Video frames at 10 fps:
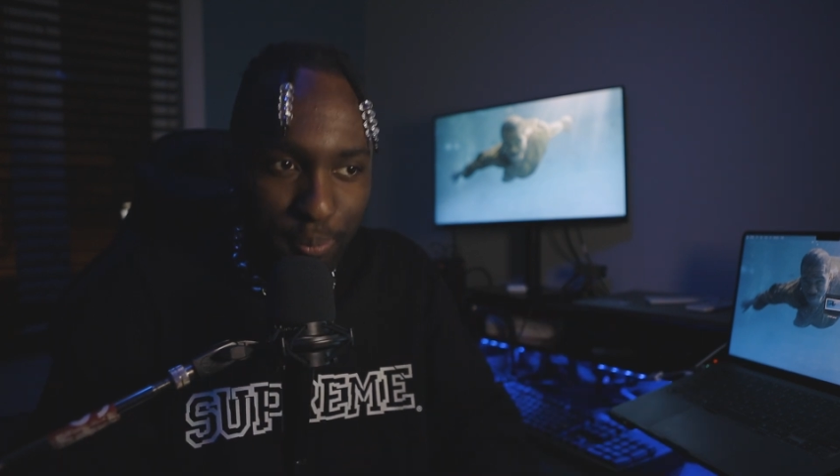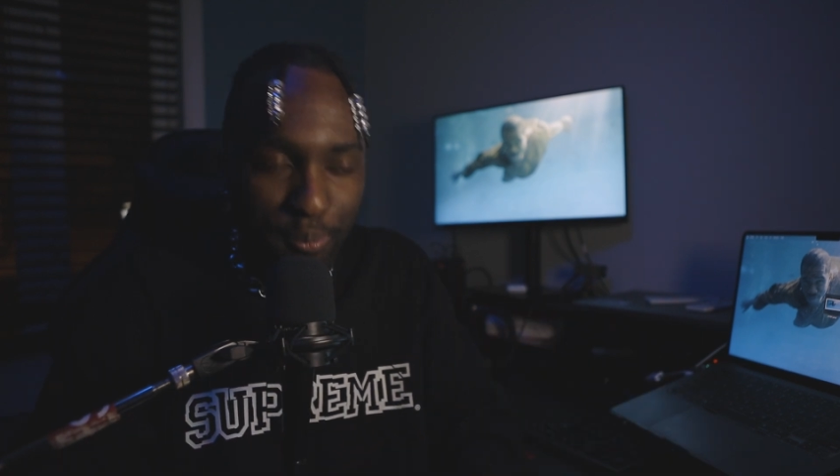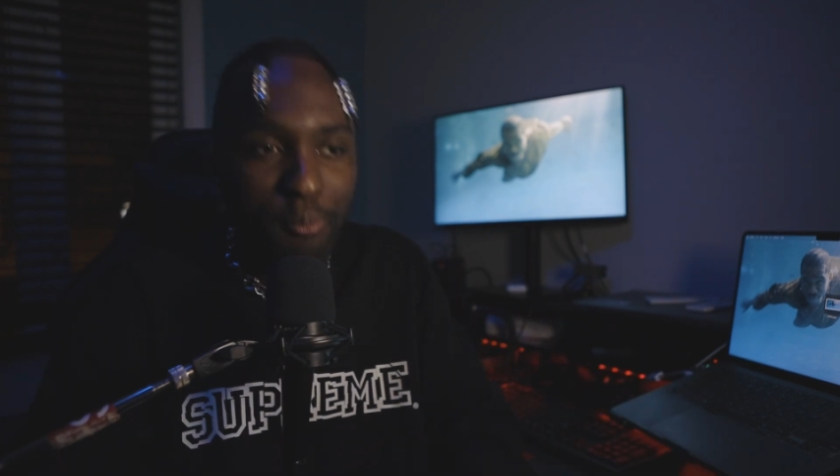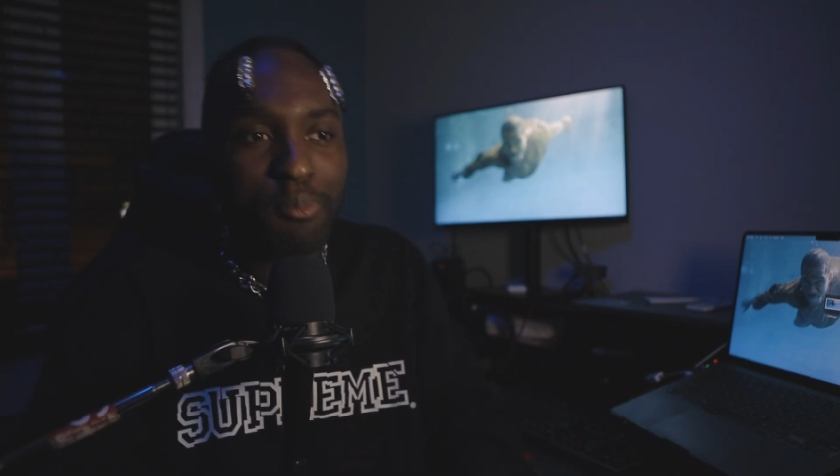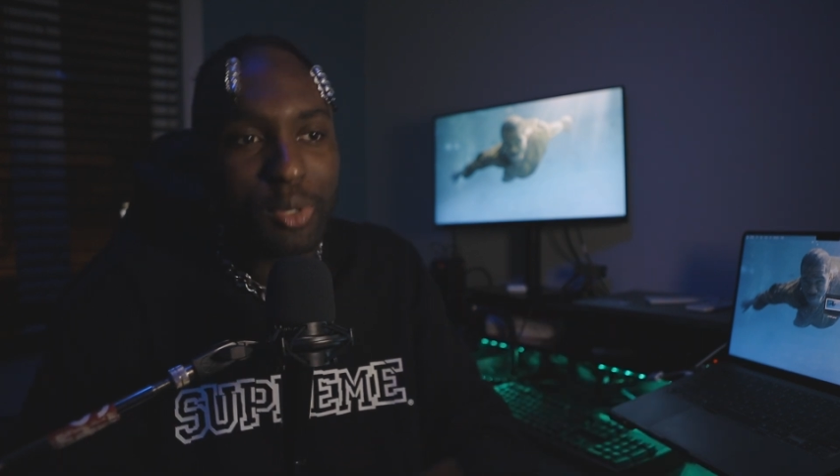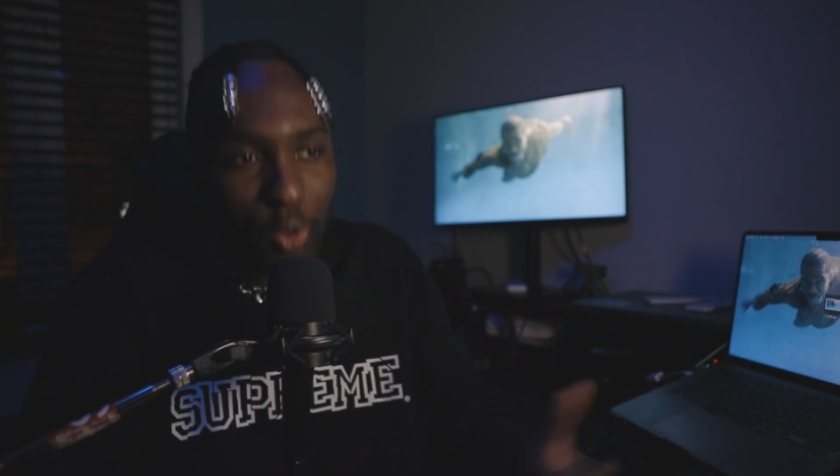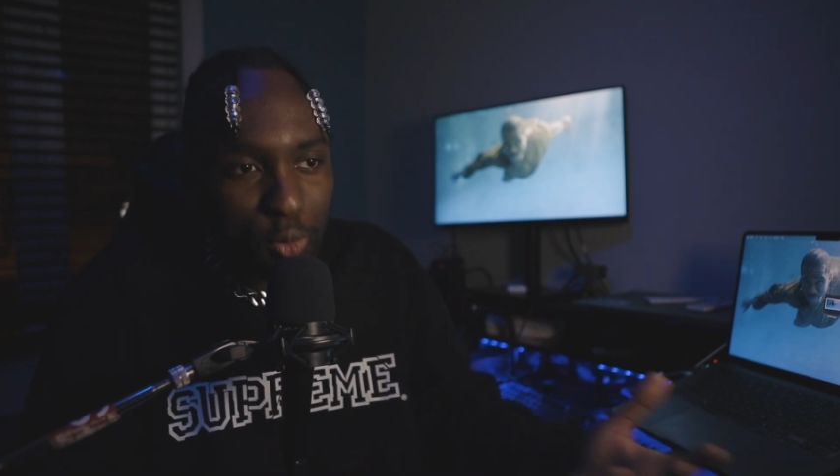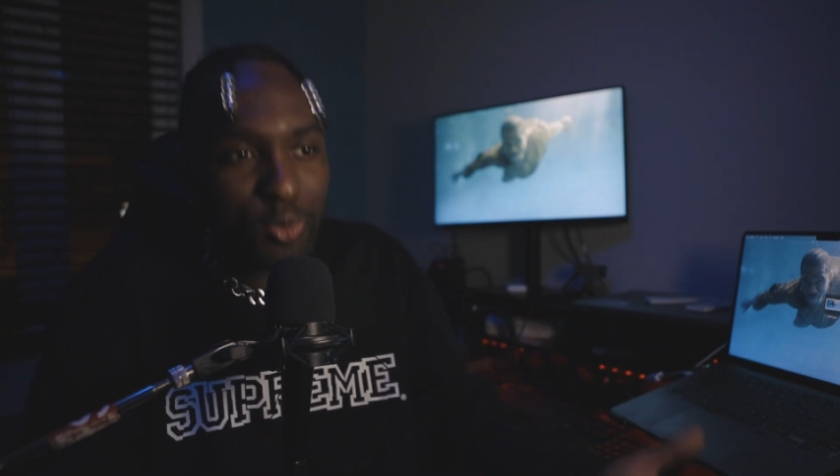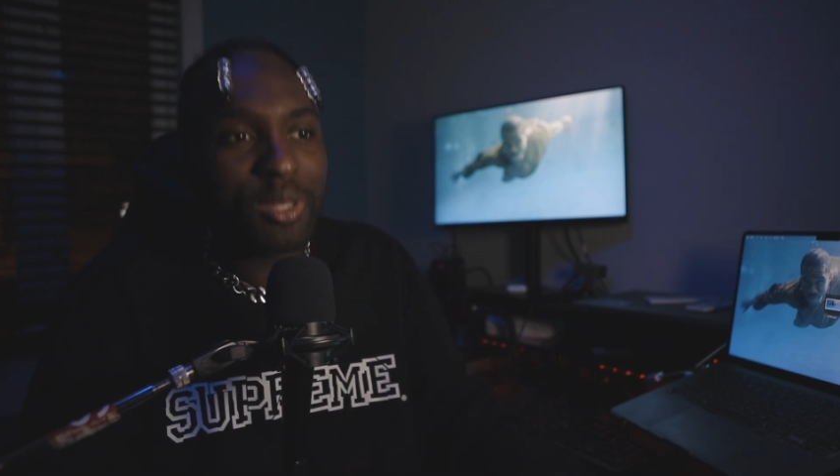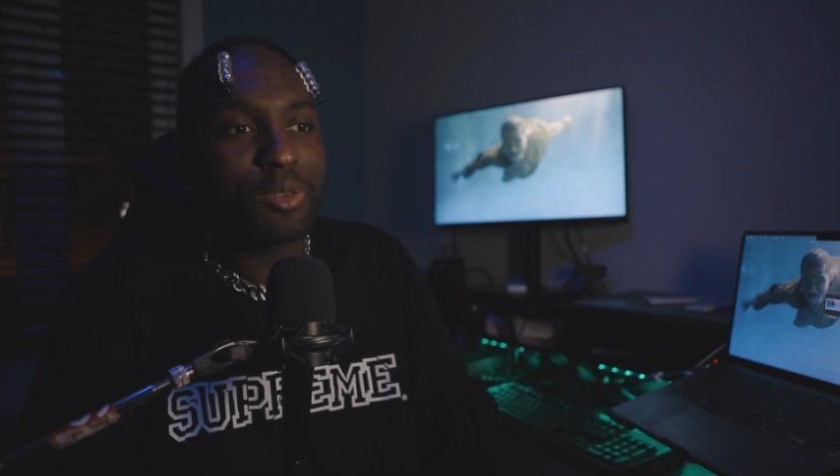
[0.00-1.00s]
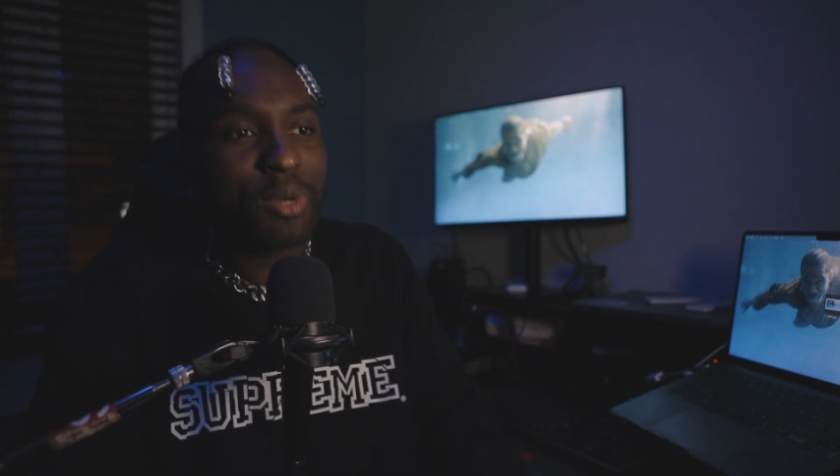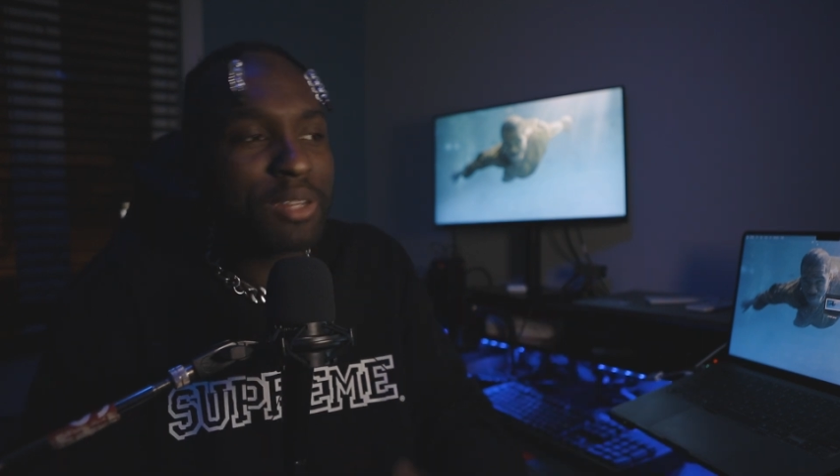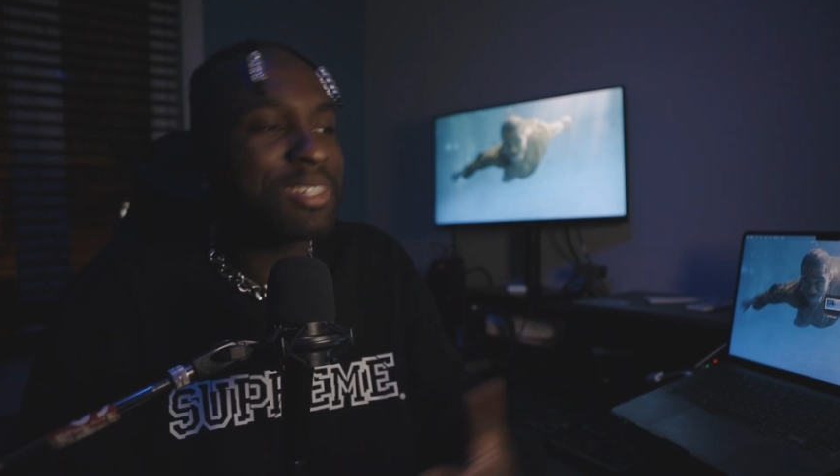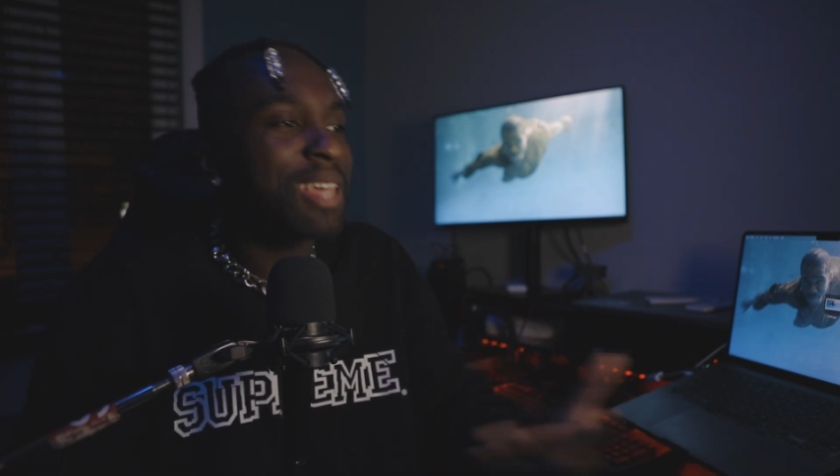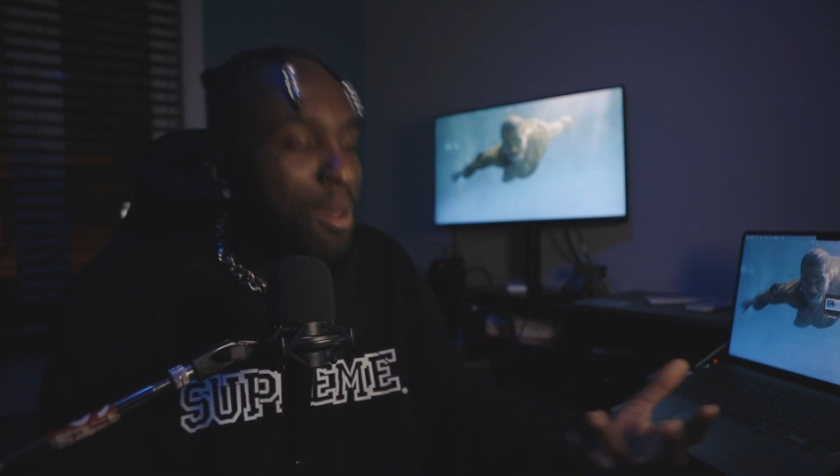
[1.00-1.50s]
you know, you
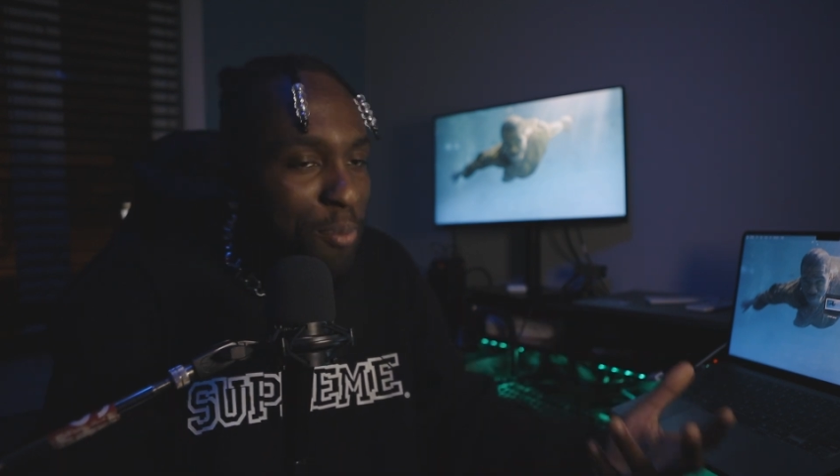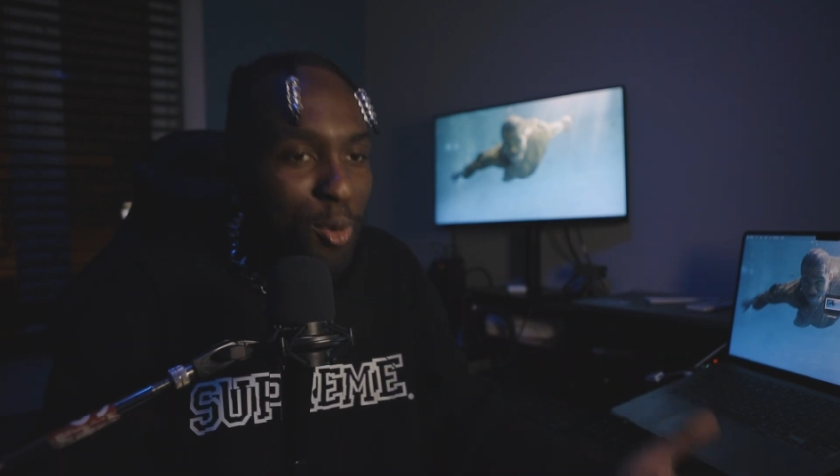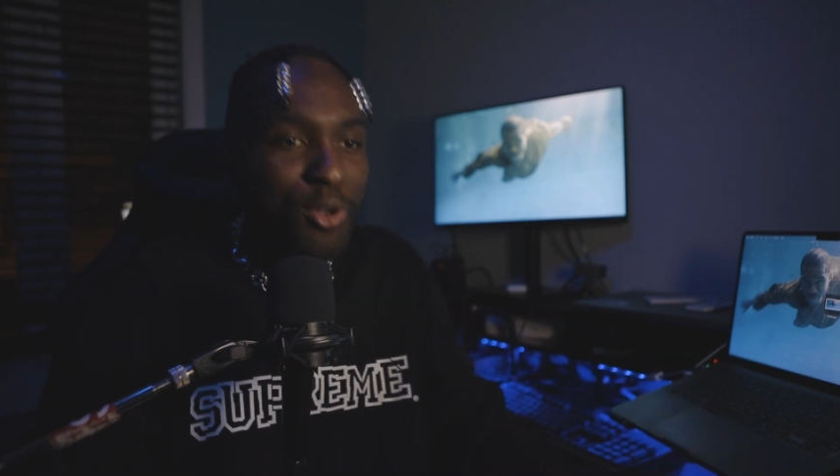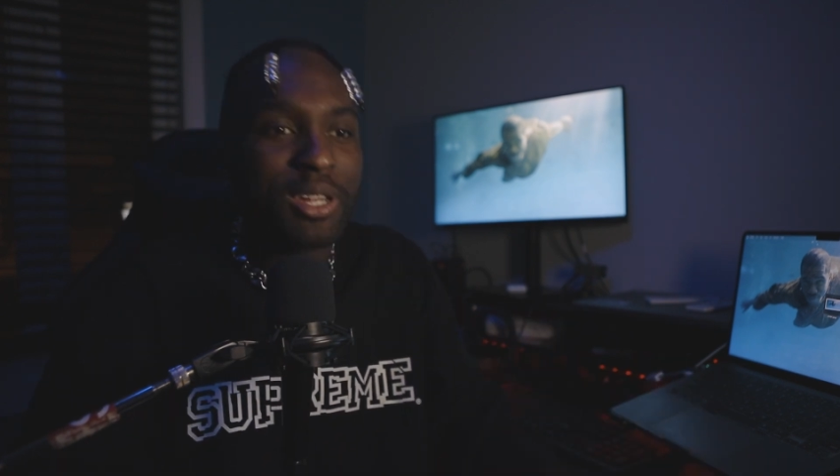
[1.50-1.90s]
can sample,